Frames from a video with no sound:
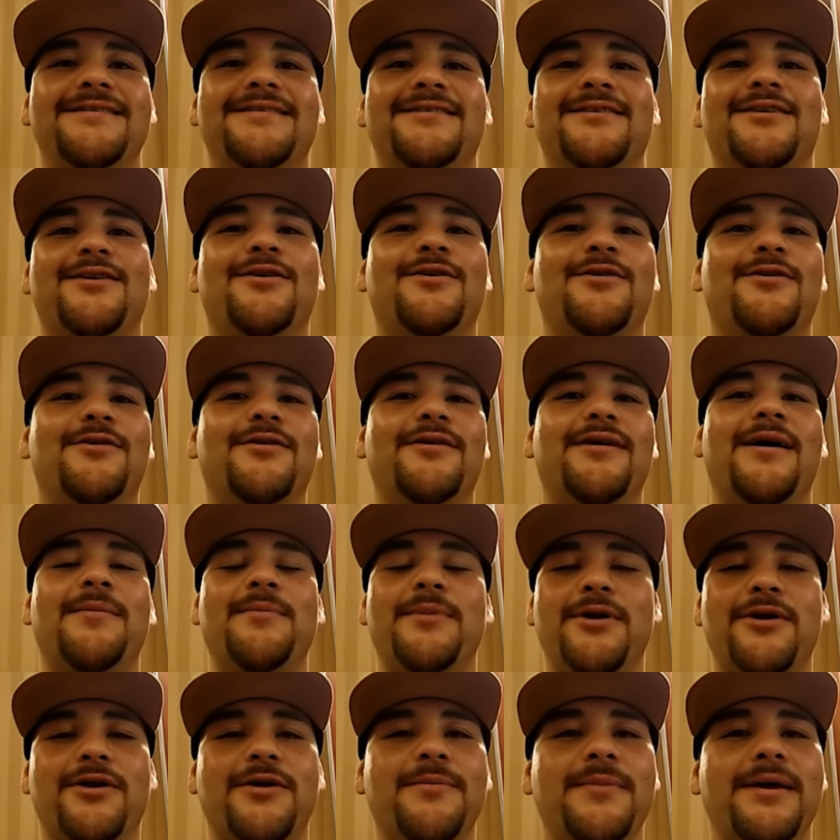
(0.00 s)
So I'm
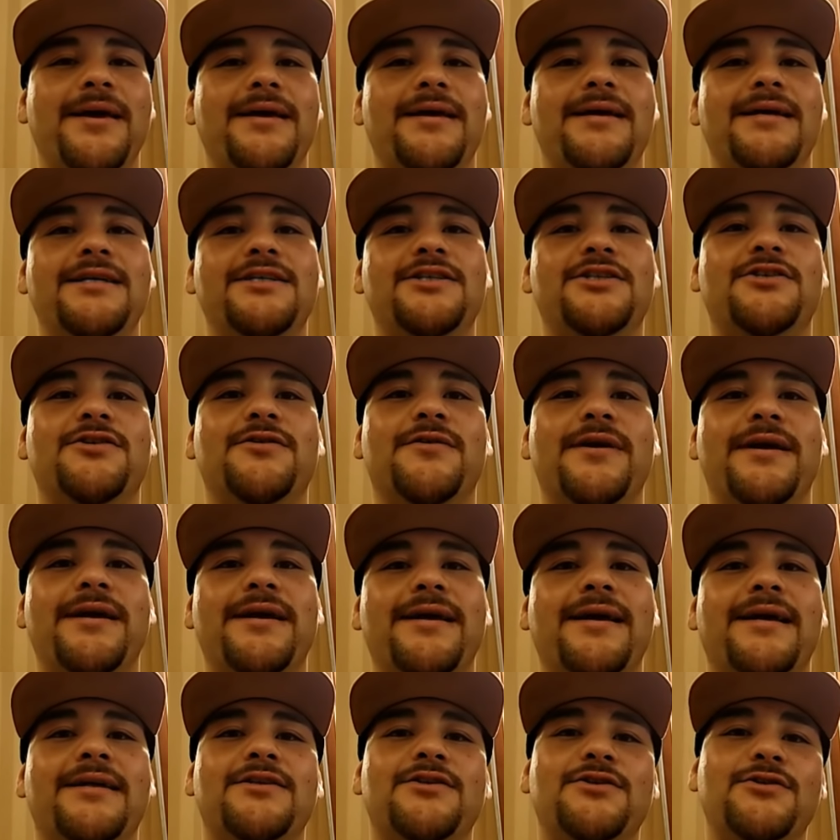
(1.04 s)
here to make history,
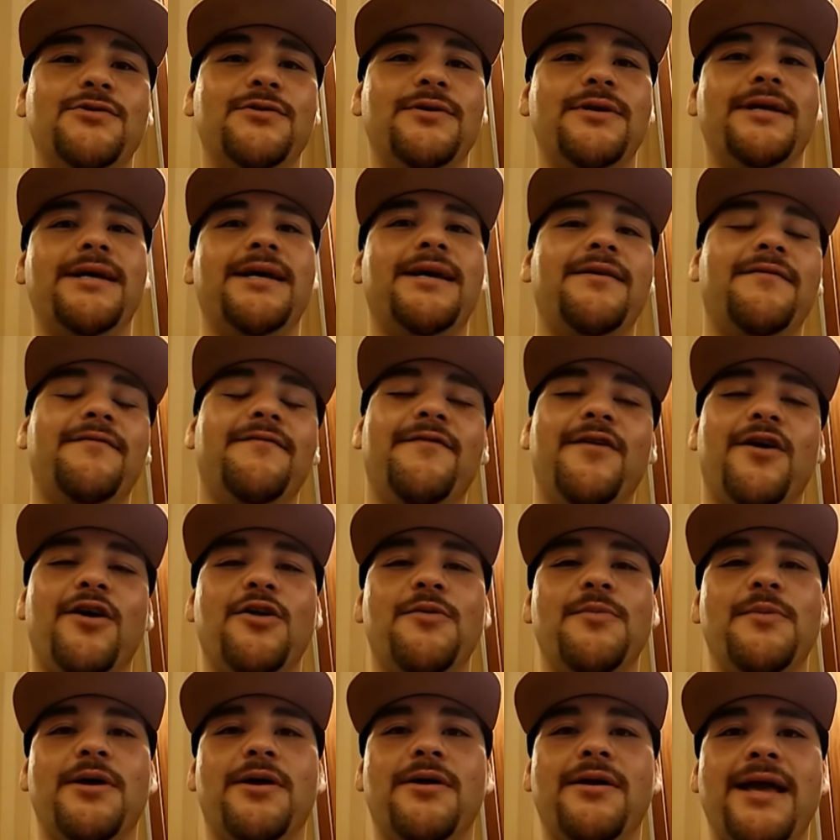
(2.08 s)
and tune in. Follow
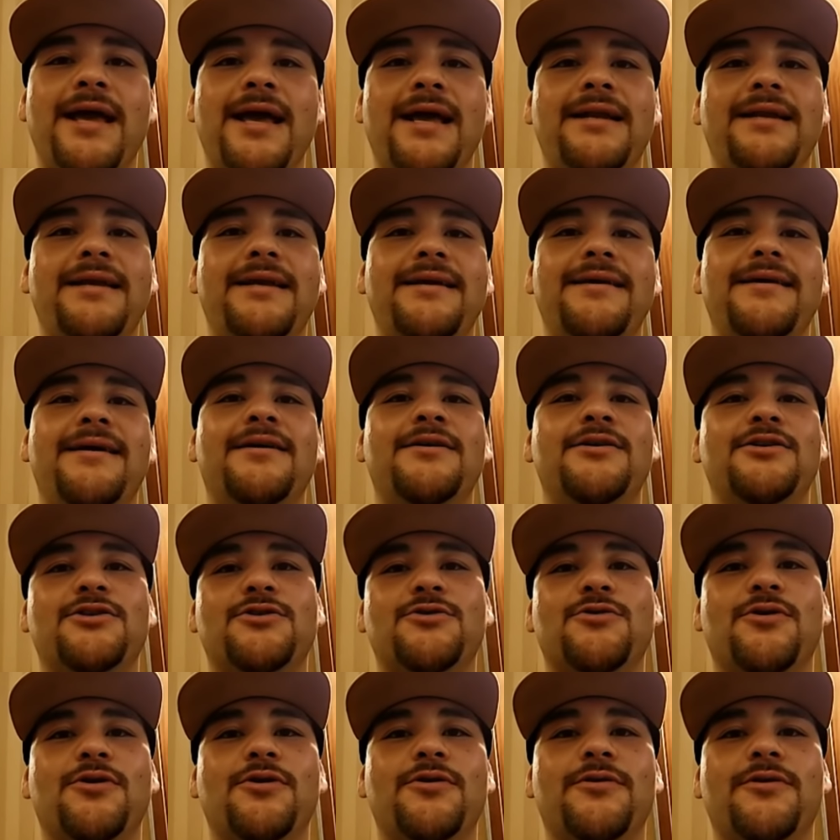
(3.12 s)
me on
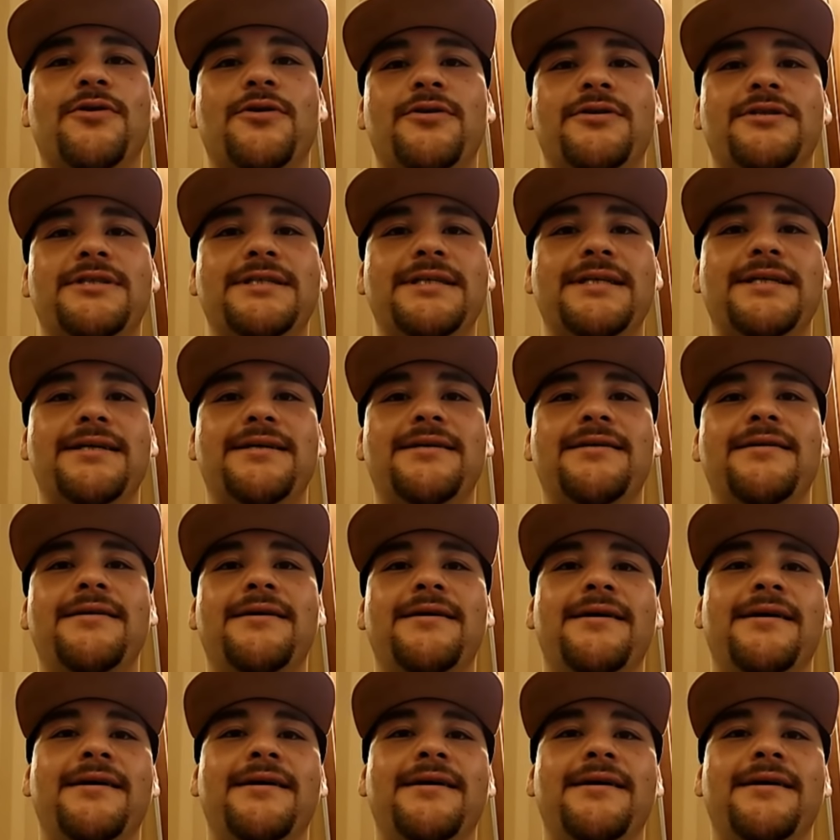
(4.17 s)
Andy_13.